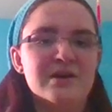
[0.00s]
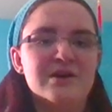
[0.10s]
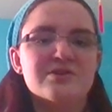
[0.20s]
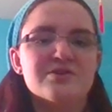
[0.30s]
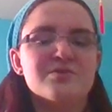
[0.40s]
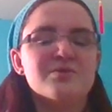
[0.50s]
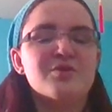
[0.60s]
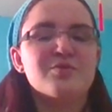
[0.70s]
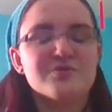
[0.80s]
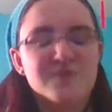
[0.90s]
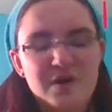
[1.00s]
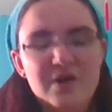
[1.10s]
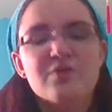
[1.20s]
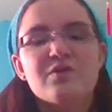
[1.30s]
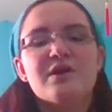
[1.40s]
So it was very
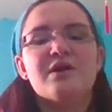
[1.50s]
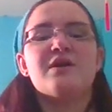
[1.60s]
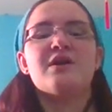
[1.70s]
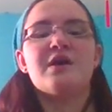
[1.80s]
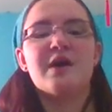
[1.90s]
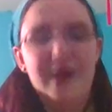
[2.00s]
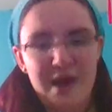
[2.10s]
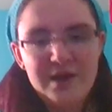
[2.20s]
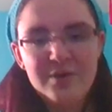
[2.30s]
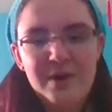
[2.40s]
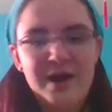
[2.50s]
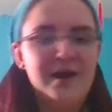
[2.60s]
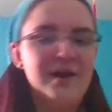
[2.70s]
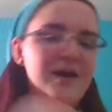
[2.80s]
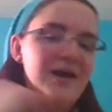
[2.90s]
annoying.
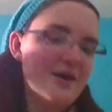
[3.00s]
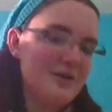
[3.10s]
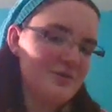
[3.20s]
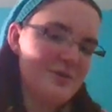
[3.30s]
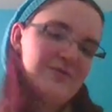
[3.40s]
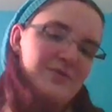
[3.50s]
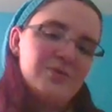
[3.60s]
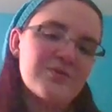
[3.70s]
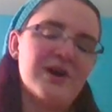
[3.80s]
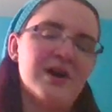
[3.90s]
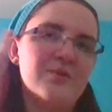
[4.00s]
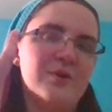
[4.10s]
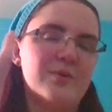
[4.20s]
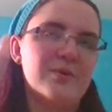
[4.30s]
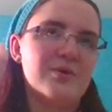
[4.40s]
Anyway, so my phone died while
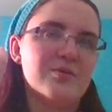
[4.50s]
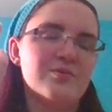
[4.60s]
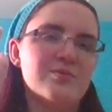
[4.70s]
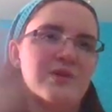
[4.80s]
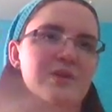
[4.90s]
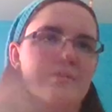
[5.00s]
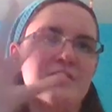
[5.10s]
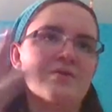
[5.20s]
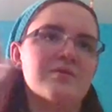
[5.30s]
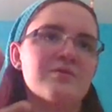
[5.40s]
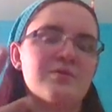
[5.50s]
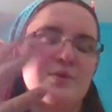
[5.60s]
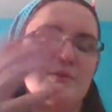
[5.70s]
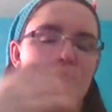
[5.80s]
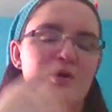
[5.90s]
we were, like, when
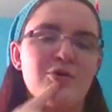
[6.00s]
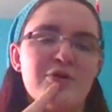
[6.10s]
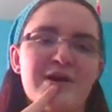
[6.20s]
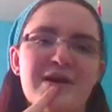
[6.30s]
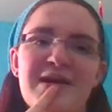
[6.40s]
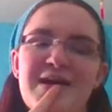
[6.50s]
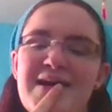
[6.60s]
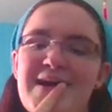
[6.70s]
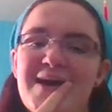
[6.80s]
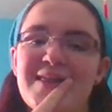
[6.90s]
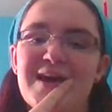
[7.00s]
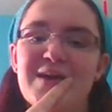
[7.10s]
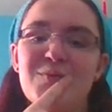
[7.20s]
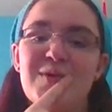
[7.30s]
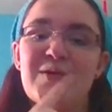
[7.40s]
we were recording. And
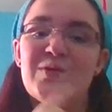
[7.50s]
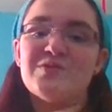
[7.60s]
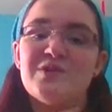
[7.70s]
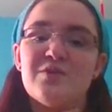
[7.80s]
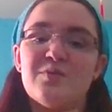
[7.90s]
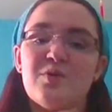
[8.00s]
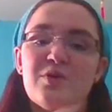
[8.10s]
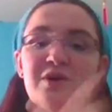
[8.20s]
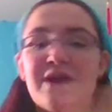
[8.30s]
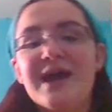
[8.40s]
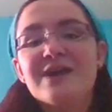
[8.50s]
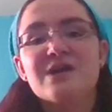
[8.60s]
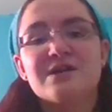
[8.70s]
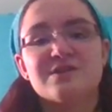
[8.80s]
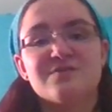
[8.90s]
then we started recording on
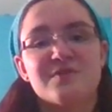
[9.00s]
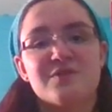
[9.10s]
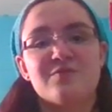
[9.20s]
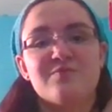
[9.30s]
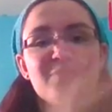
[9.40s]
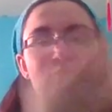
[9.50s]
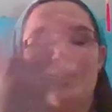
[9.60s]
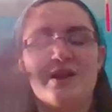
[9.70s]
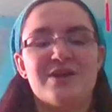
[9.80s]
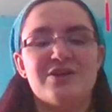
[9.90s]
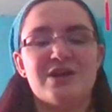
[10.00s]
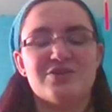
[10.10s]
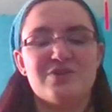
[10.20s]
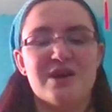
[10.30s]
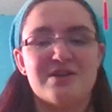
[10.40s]
Ajax's phone, but when Ajax
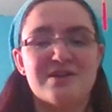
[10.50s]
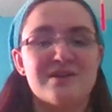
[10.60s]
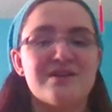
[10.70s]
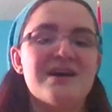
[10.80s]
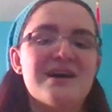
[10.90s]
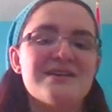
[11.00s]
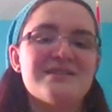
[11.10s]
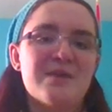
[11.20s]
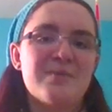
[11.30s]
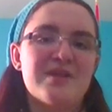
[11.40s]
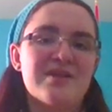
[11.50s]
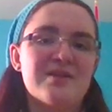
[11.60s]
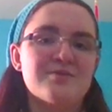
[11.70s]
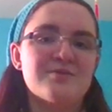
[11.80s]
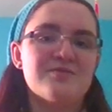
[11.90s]
tried to send me the
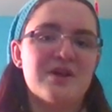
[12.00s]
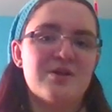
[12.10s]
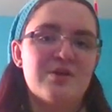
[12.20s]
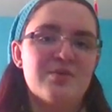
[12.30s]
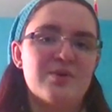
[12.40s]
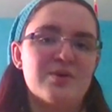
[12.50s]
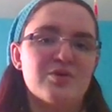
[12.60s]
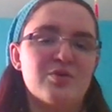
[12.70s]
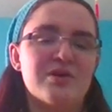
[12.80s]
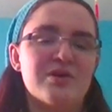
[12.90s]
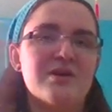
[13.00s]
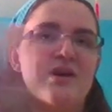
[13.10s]
clips of video that we recorded,